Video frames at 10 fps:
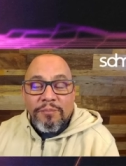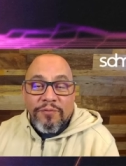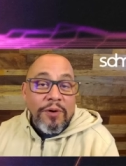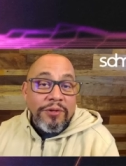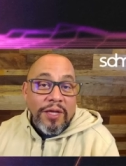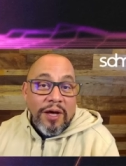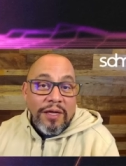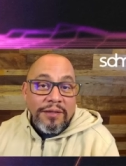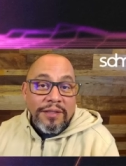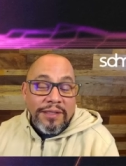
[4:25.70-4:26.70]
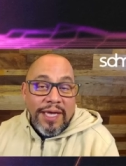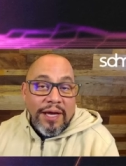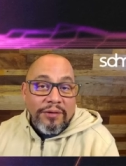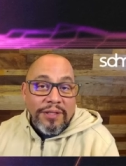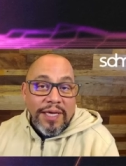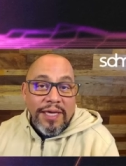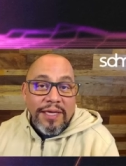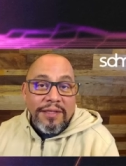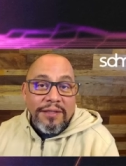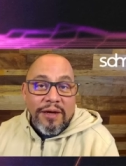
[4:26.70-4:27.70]
both on the cloud
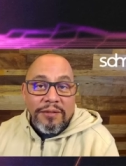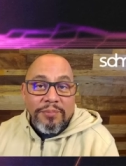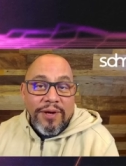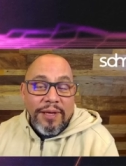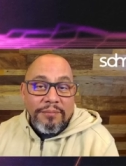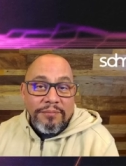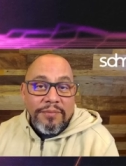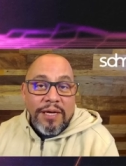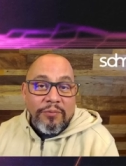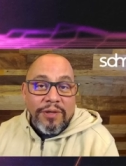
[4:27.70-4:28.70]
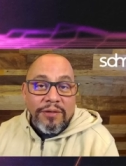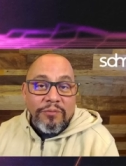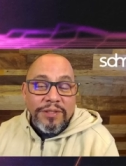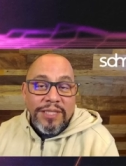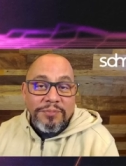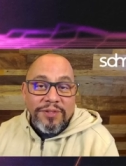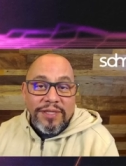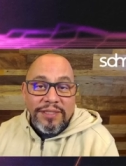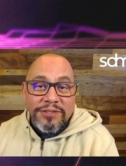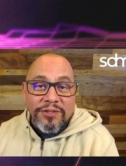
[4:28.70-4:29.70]
and on prem. what are, what types of
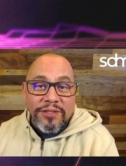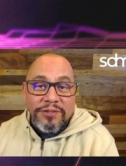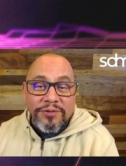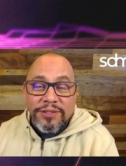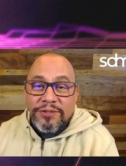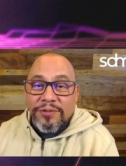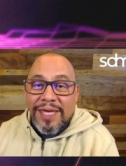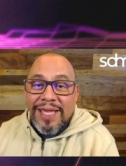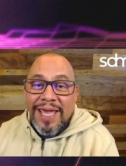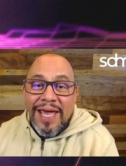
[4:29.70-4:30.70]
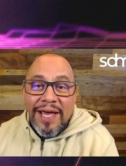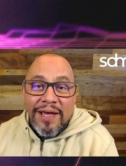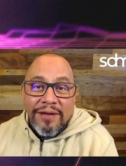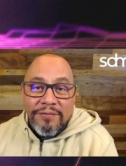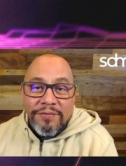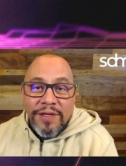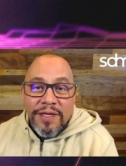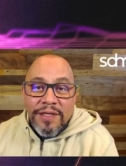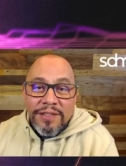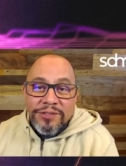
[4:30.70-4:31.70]
things are they doing? Do they have
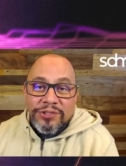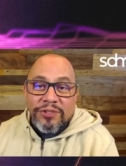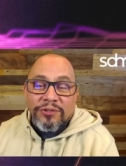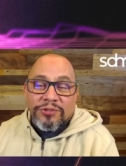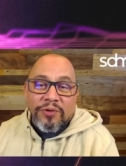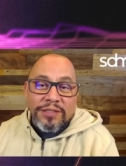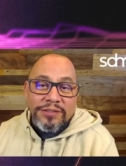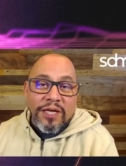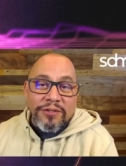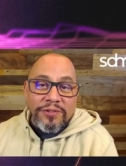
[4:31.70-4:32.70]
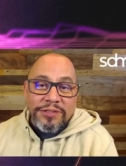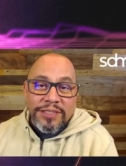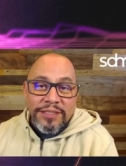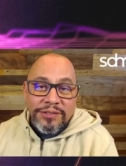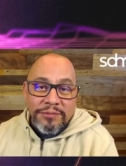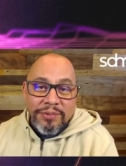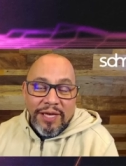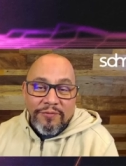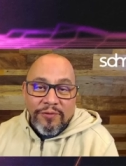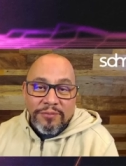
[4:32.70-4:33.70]
zero trust authorization
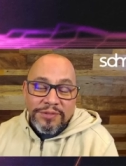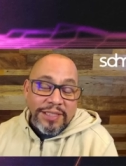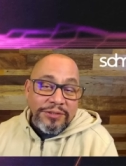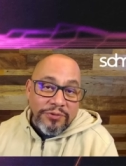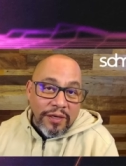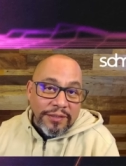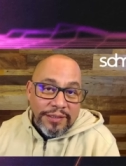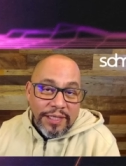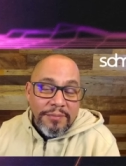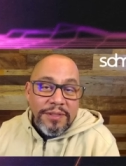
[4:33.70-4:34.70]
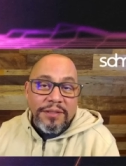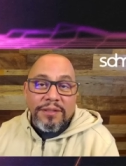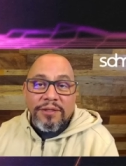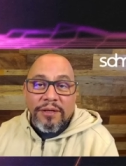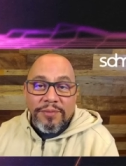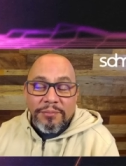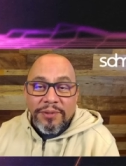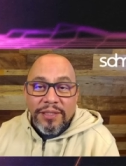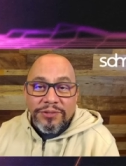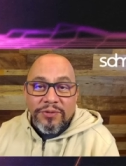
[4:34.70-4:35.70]
platforms like StrongDM? And you know, I'm going to
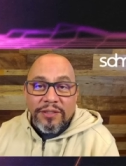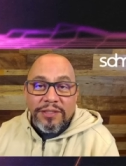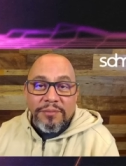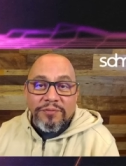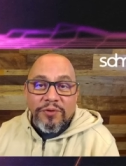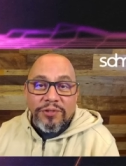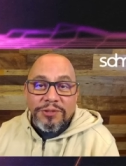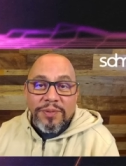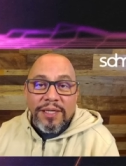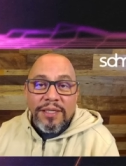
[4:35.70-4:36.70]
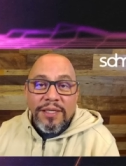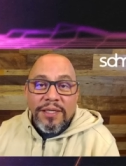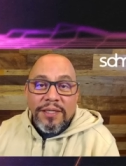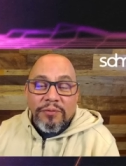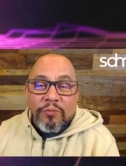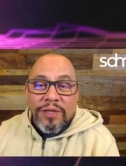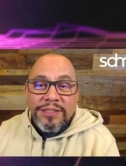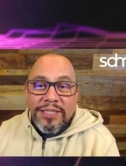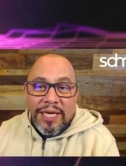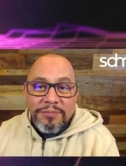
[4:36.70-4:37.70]
plug StrongDM, of course, but what
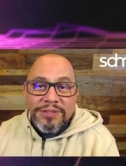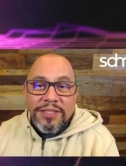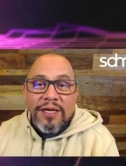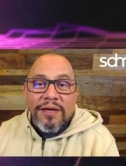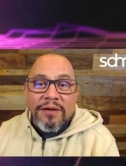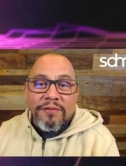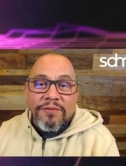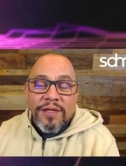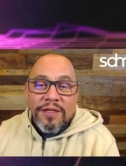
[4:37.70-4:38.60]
types of